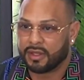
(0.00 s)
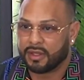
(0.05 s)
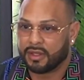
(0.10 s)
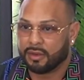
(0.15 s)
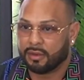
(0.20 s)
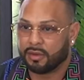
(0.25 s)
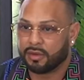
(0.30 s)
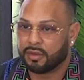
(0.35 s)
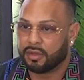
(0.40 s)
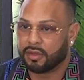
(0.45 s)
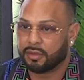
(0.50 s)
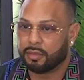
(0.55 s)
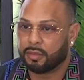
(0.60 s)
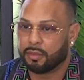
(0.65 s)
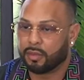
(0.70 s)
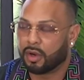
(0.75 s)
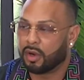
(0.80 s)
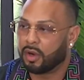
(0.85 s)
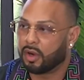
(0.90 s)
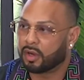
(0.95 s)
they were a little bit
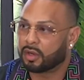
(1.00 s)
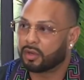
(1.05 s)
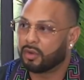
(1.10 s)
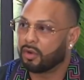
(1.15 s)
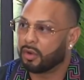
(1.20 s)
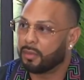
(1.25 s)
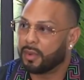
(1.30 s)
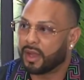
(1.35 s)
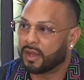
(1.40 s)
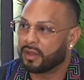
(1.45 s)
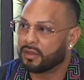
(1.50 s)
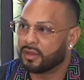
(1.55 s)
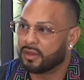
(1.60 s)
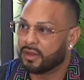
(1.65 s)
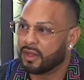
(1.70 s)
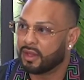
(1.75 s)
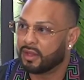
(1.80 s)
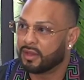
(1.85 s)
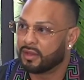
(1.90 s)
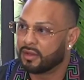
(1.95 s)
more hardcore back in the
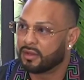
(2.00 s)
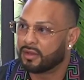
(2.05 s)
day.